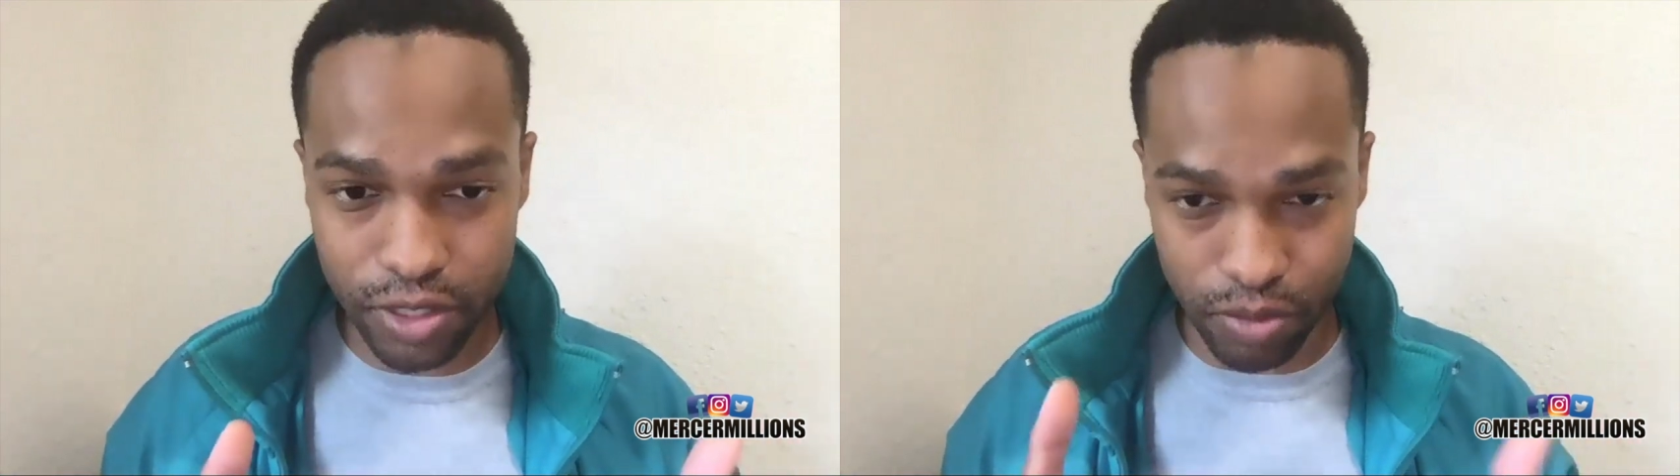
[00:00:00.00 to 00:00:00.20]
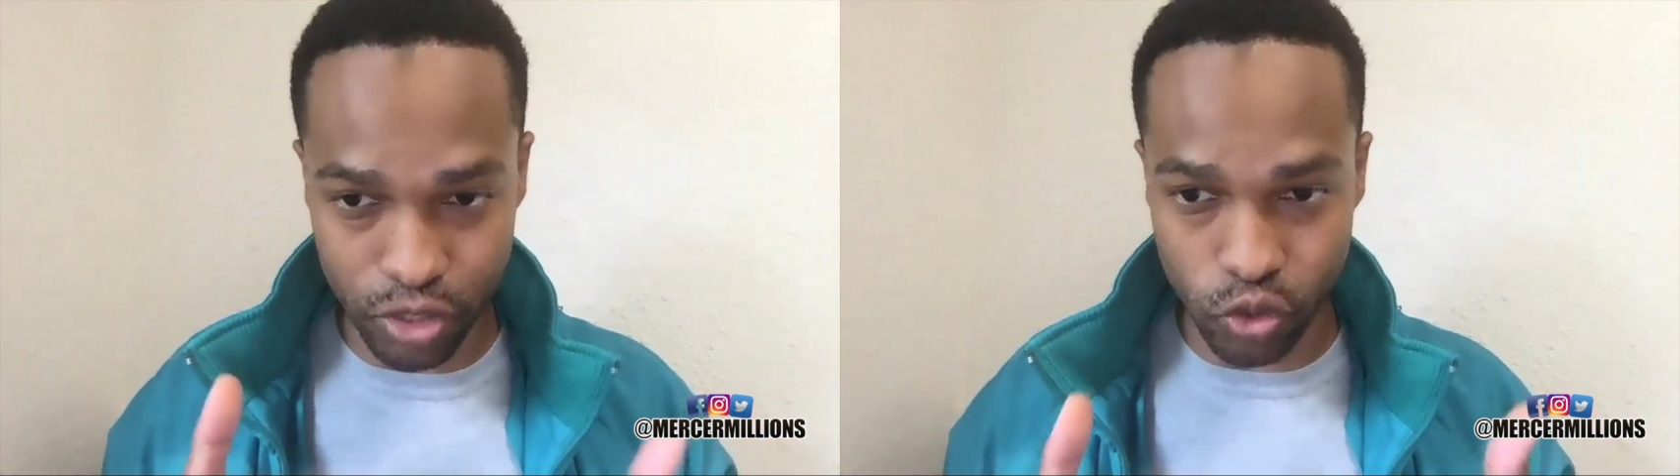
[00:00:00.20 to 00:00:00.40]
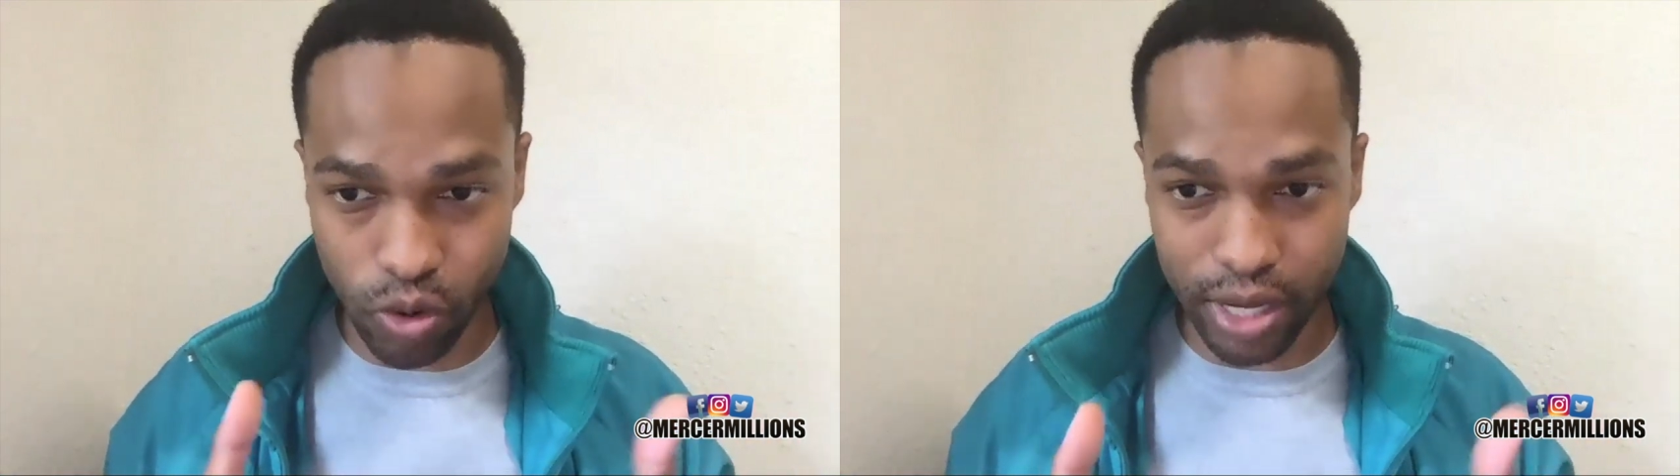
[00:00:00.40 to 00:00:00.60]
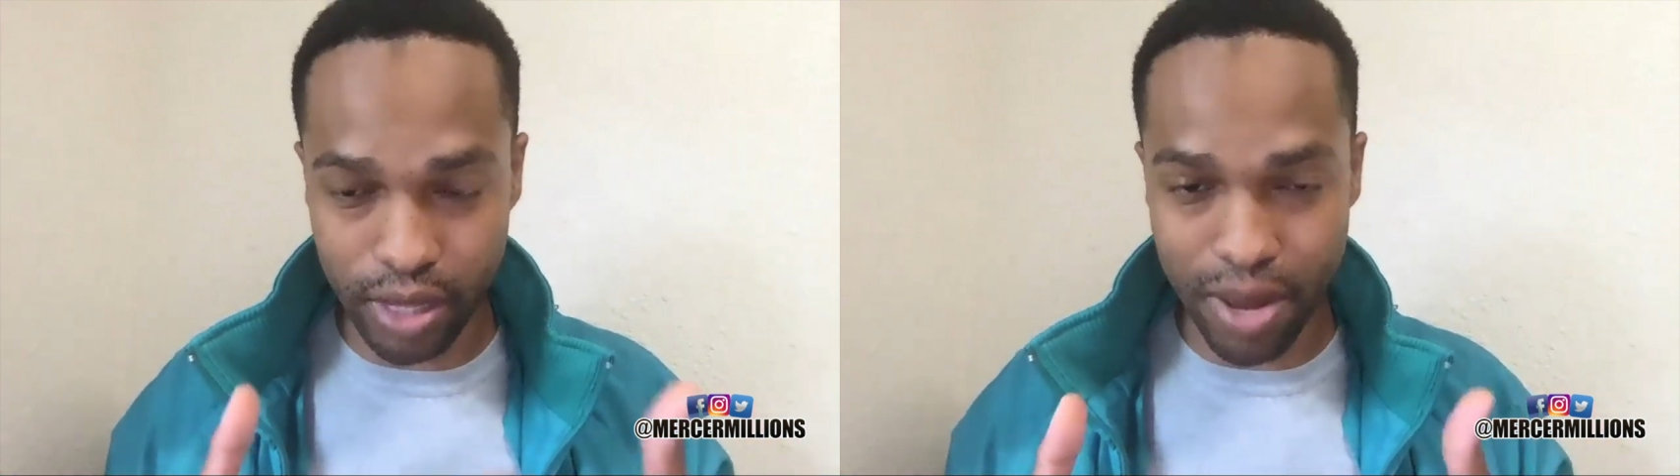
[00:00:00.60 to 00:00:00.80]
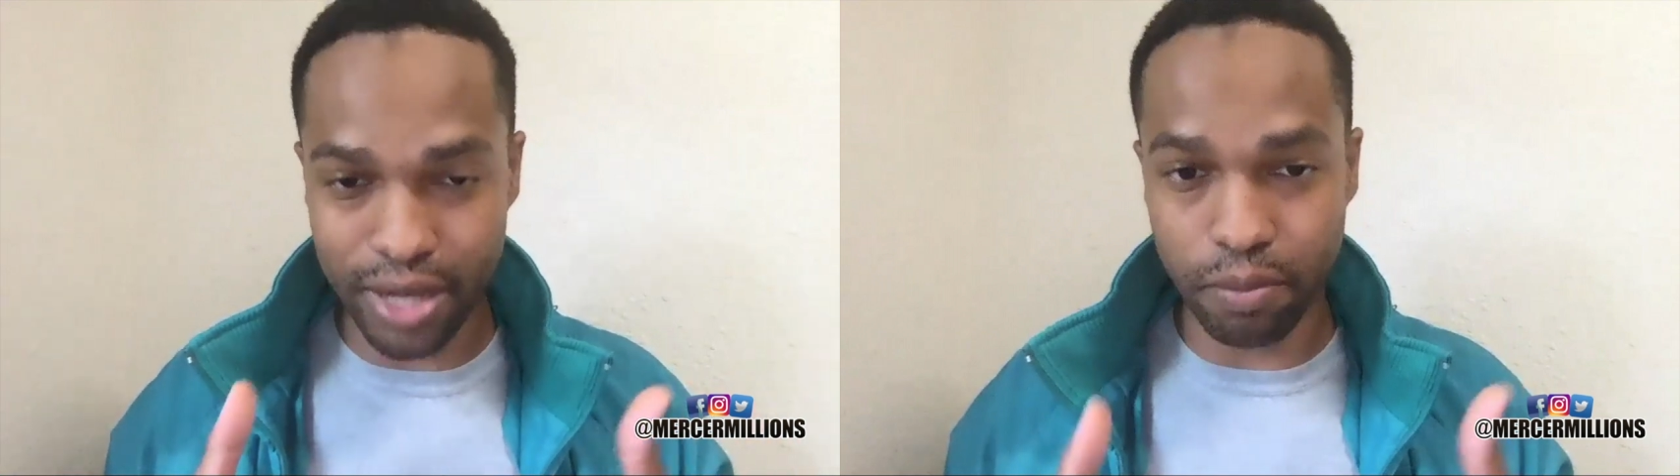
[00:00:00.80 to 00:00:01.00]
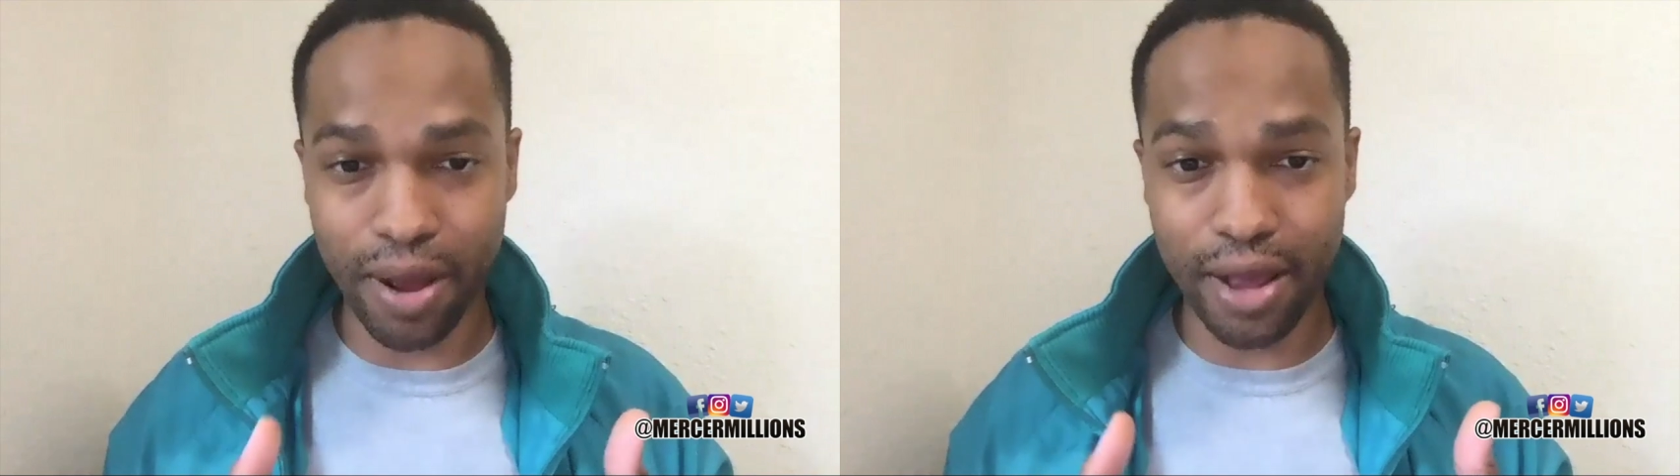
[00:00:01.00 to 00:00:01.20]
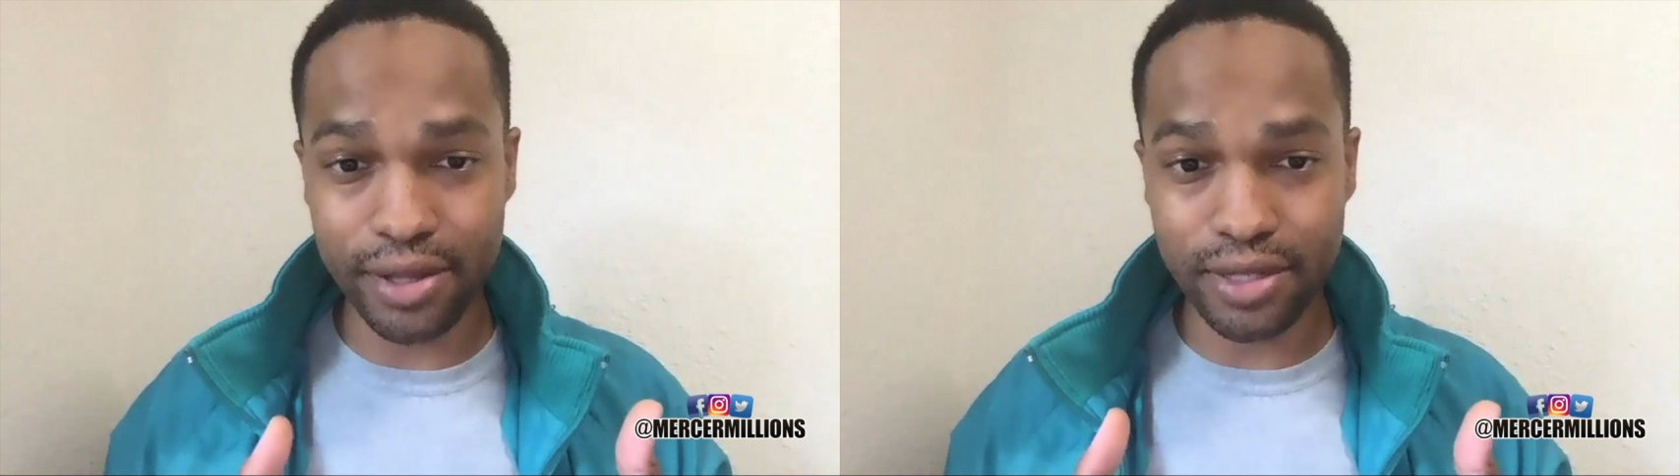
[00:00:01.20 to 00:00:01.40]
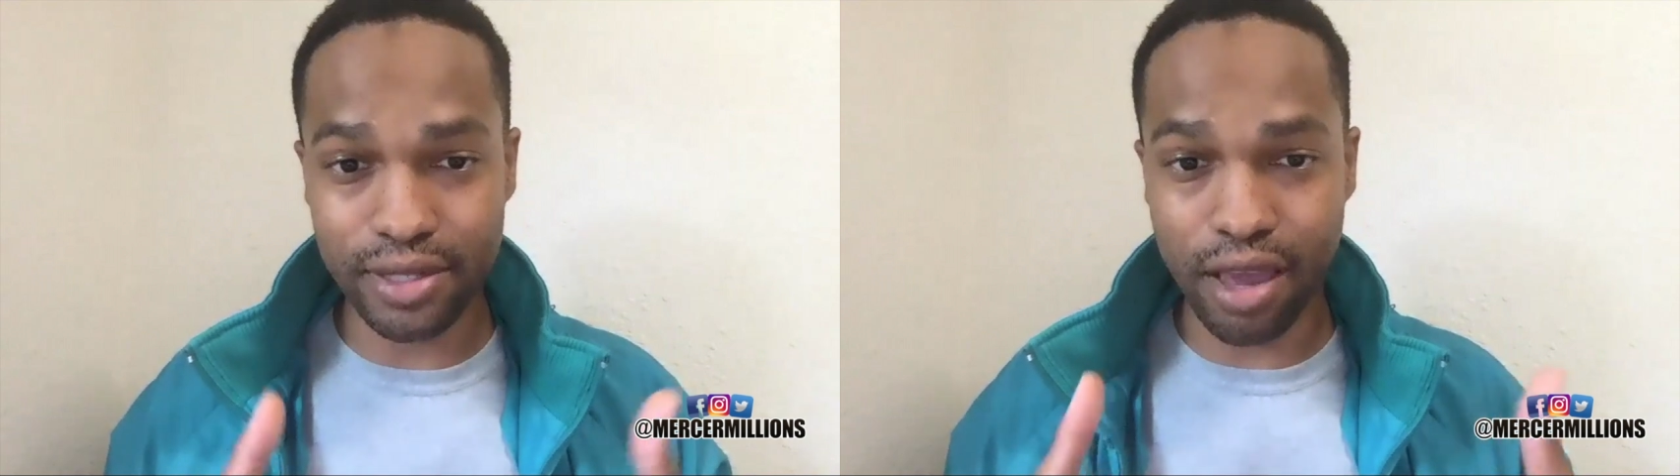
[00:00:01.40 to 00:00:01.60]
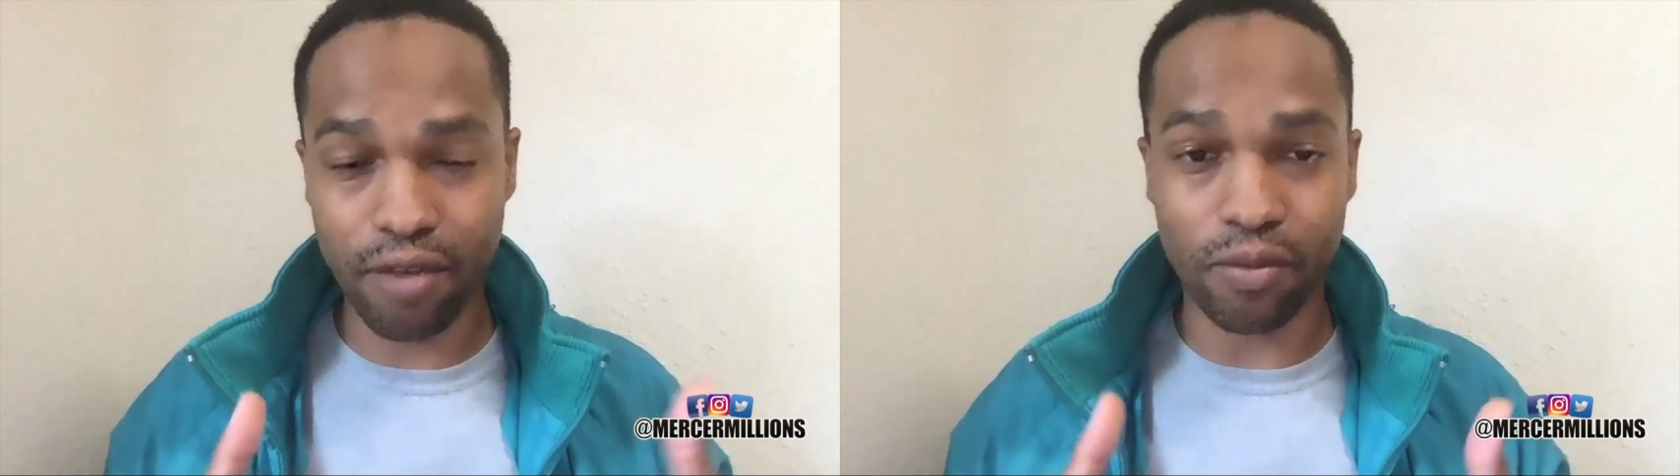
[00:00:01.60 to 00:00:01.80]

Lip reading: majority of my deposits came